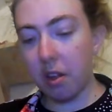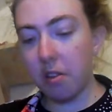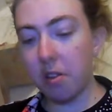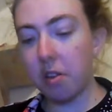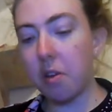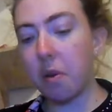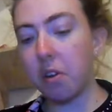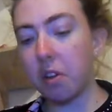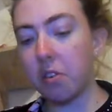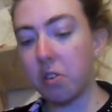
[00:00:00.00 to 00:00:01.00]
My
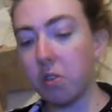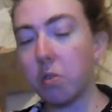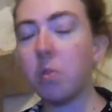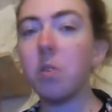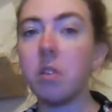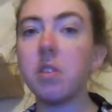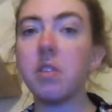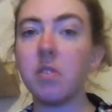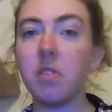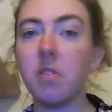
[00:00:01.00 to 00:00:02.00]
new archaeological
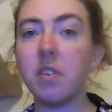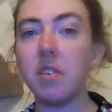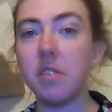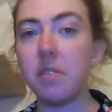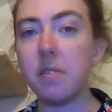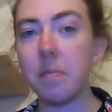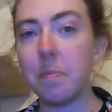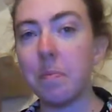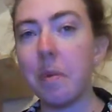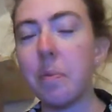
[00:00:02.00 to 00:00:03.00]
discoveries
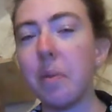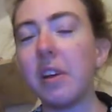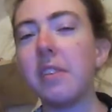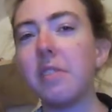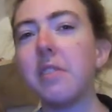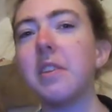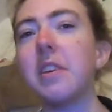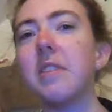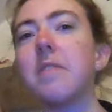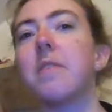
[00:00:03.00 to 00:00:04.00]
may place
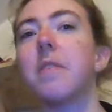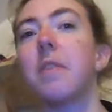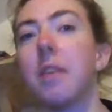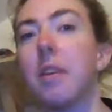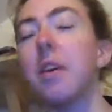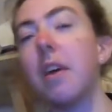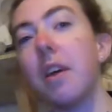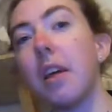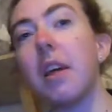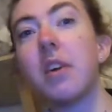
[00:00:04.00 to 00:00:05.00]
the
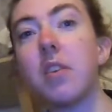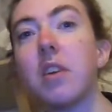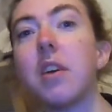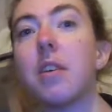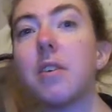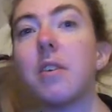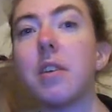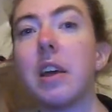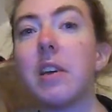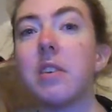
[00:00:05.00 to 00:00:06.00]
iconic
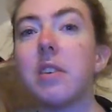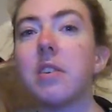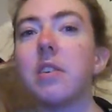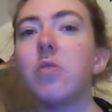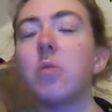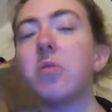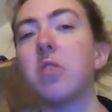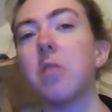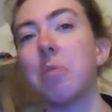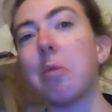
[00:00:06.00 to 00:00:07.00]

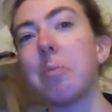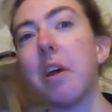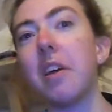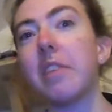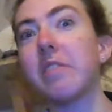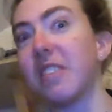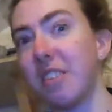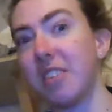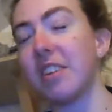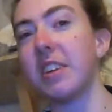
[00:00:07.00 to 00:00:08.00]
eruption of Pompeii in
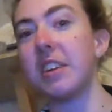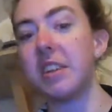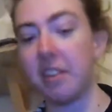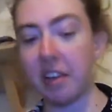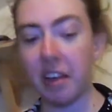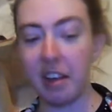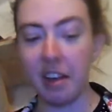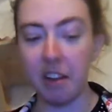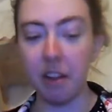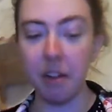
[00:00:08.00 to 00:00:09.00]
79
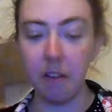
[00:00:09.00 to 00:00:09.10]
AD.